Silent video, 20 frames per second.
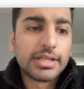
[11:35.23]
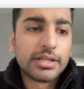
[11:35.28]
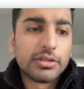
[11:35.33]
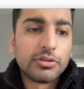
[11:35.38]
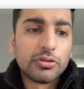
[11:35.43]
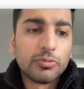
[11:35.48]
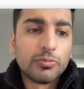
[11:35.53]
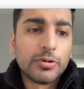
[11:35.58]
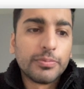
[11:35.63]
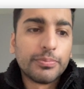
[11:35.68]

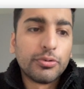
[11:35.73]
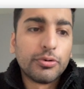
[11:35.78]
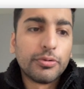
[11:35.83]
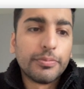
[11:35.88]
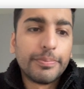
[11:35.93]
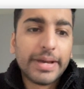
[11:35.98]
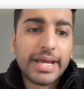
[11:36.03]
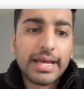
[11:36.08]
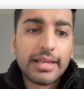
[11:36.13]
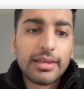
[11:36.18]
Another one
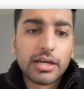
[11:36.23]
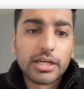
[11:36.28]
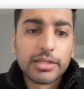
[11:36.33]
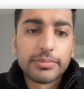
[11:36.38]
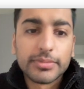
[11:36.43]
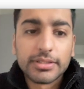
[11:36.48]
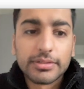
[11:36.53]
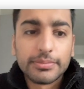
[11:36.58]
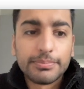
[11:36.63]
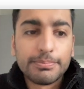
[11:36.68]
put
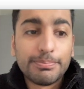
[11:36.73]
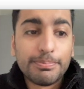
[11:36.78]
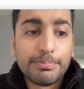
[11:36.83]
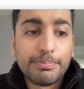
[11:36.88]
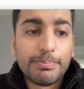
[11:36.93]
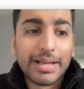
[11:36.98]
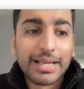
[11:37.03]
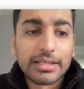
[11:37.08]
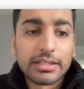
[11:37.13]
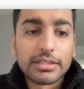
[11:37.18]

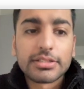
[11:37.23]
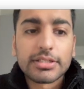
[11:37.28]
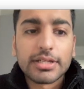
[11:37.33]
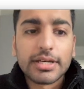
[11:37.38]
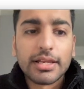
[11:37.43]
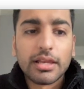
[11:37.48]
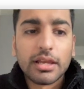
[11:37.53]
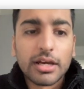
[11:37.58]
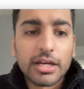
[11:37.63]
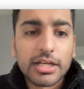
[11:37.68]
belt
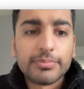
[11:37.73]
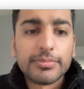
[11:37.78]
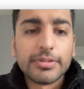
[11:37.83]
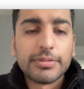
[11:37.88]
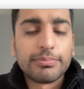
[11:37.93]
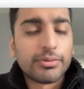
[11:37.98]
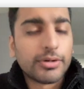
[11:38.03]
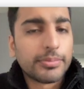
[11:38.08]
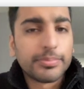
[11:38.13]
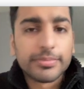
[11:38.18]

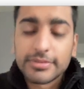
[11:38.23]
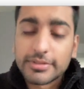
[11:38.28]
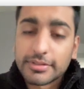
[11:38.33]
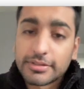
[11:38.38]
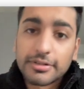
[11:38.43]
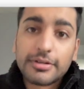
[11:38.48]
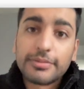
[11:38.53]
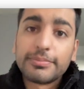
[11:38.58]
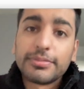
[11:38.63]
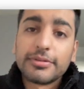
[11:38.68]
alignment problems. I
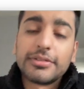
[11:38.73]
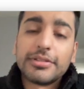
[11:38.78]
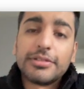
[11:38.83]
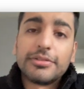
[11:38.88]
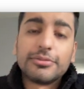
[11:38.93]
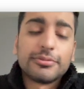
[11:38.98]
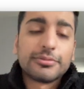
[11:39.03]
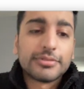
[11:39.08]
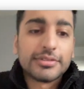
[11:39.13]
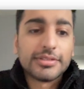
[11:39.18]
can't bloody
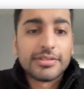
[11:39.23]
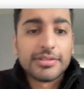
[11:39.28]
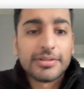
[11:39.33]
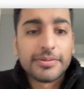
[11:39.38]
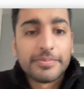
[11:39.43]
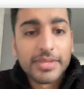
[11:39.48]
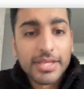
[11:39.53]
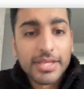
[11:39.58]
talk today.